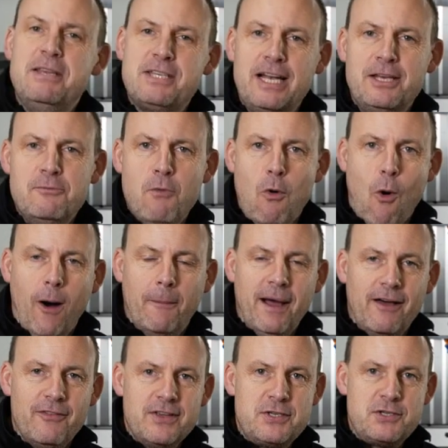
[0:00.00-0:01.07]
me tell you more
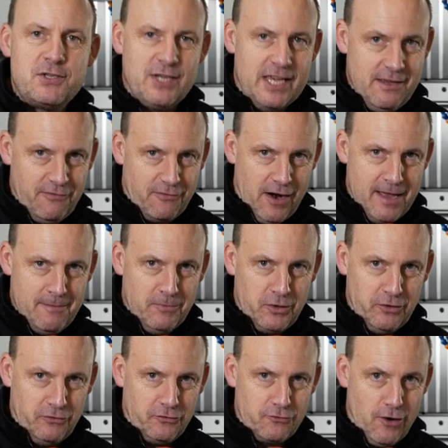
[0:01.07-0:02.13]
about this C-frame
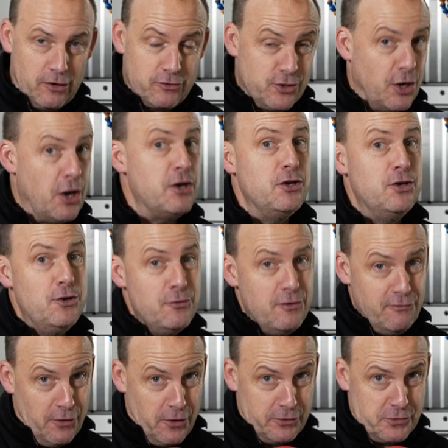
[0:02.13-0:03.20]
construction
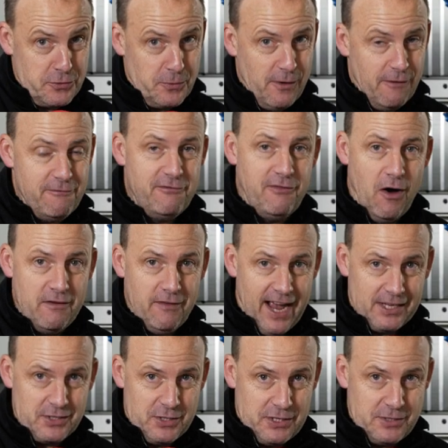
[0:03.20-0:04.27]
universal
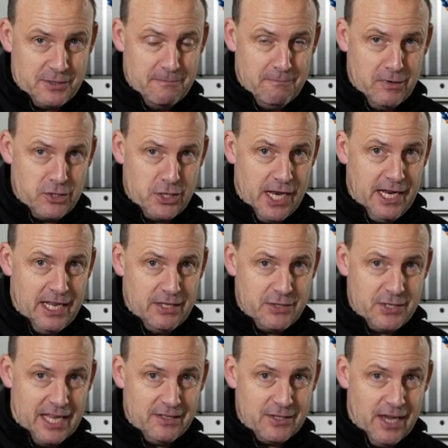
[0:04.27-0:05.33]
five-axis machining
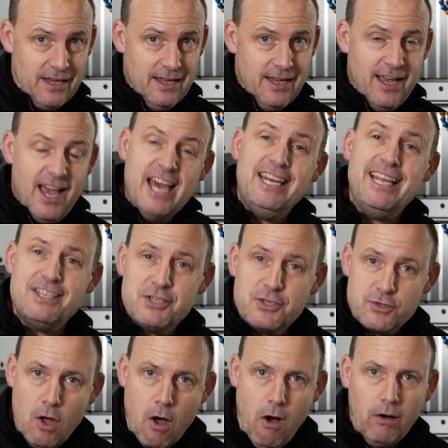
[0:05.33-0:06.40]
centre, and let's
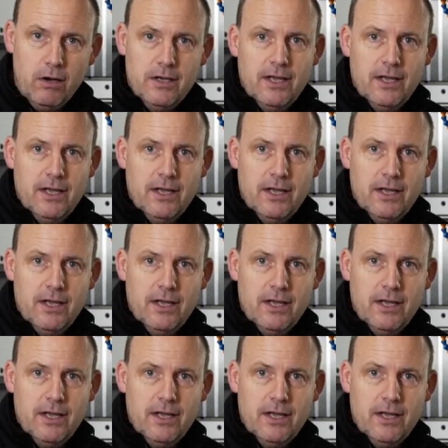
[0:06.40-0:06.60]
start